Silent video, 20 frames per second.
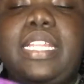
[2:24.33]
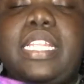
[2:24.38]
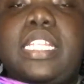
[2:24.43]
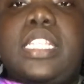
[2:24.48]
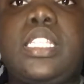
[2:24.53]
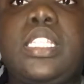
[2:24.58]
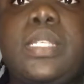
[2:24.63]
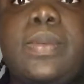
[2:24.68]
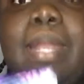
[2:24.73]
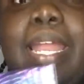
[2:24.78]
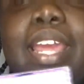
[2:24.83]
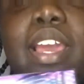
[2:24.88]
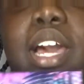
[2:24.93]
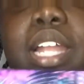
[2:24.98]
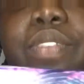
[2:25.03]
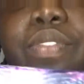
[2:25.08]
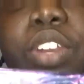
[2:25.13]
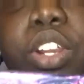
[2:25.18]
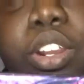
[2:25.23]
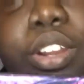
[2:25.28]
this is what I
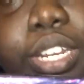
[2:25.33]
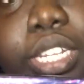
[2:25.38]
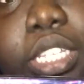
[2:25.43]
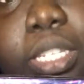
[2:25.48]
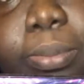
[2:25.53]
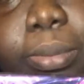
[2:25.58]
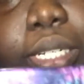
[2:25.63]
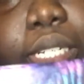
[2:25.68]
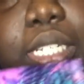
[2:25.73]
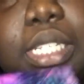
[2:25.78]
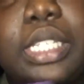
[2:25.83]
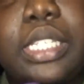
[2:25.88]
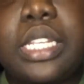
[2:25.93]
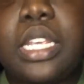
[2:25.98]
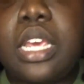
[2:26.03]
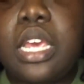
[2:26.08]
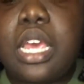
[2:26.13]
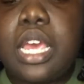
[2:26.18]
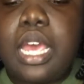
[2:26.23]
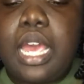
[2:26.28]
got for Christmas.
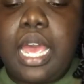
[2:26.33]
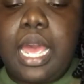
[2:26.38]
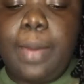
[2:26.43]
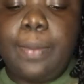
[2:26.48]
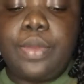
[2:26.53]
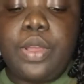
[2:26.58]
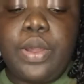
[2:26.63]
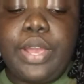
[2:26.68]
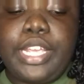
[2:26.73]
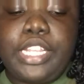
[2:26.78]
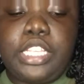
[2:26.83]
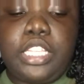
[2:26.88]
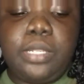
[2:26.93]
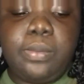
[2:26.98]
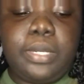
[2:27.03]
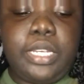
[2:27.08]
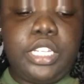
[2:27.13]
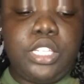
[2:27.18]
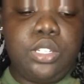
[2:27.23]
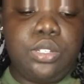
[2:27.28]
I'm going to
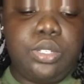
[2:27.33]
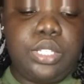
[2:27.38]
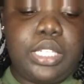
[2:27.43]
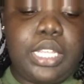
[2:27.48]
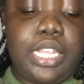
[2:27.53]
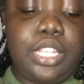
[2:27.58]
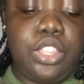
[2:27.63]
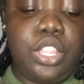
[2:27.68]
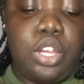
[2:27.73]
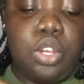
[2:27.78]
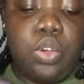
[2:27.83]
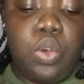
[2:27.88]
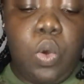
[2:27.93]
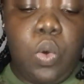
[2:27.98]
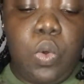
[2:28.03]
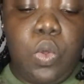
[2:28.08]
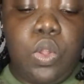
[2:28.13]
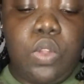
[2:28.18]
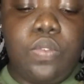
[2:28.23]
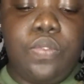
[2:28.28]
be using the
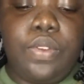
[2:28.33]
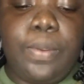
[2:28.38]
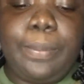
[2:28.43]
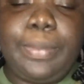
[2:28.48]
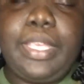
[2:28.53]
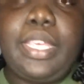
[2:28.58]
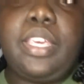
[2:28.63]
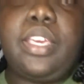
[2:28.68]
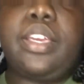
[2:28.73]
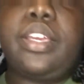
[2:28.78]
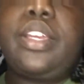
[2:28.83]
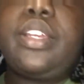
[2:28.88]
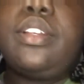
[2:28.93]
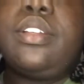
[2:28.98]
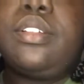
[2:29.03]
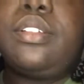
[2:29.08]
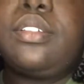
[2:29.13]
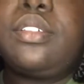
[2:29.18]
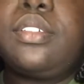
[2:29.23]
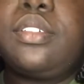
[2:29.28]
gold from here.
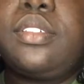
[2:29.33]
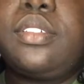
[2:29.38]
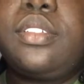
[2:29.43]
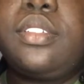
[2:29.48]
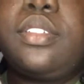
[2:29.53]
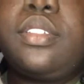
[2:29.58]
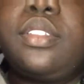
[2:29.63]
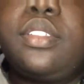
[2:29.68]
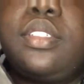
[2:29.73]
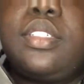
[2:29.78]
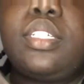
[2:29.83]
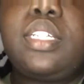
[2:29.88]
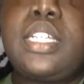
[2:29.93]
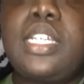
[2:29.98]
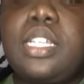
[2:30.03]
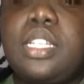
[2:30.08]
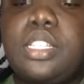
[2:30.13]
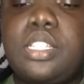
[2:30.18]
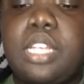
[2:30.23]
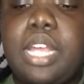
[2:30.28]

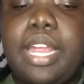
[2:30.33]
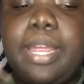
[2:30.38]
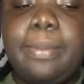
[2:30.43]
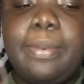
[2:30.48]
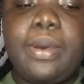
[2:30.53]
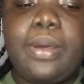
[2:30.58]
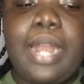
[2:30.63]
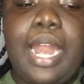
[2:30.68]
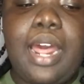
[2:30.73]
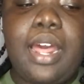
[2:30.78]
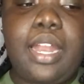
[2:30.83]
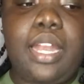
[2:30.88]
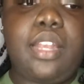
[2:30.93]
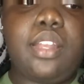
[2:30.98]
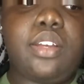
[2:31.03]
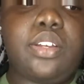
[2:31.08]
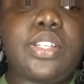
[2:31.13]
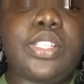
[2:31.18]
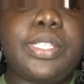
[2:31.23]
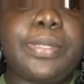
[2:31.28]
Sorry about how it
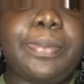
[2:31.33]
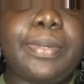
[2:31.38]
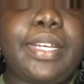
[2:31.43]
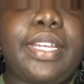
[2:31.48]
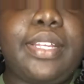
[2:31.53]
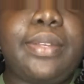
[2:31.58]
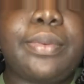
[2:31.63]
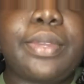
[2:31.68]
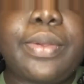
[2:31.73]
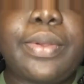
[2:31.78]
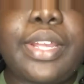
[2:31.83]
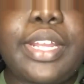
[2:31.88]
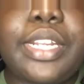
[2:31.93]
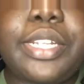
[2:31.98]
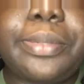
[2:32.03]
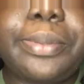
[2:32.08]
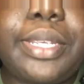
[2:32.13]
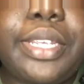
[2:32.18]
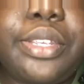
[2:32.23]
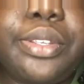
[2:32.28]
looks, but we're going
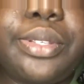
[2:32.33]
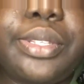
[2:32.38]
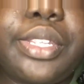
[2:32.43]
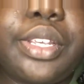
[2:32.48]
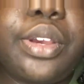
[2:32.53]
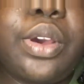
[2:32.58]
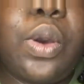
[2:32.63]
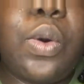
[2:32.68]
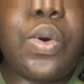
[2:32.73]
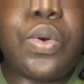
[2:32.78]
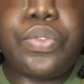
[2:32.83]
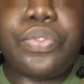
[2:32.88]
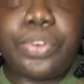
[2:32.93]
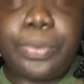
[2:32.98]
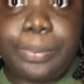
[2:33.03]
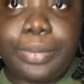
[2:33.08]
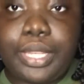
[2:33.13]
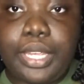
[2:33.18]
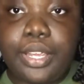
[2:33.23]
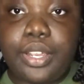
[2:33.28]
to be using gold
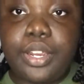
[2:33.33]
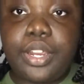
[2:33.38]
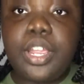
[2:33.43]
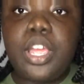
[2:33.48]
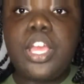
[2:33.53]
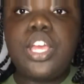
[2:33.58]
from here.